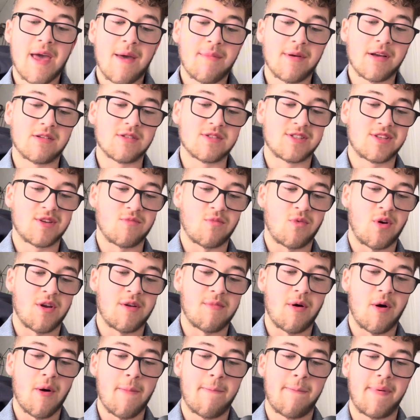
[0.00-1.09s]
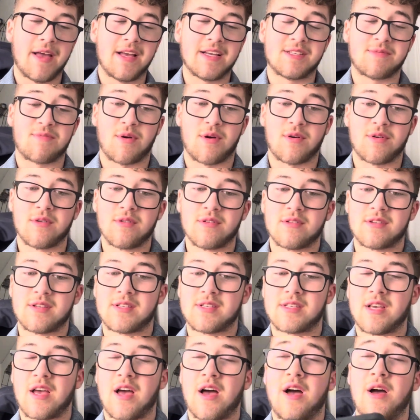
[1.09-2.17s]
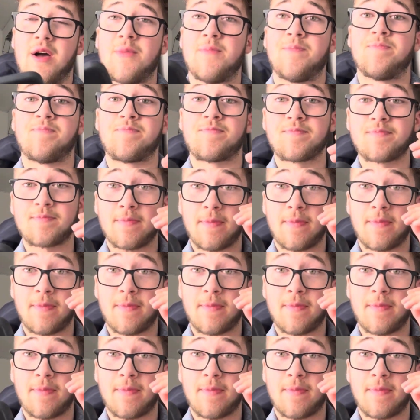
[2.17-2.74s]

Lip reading: Because one of my biggest products, the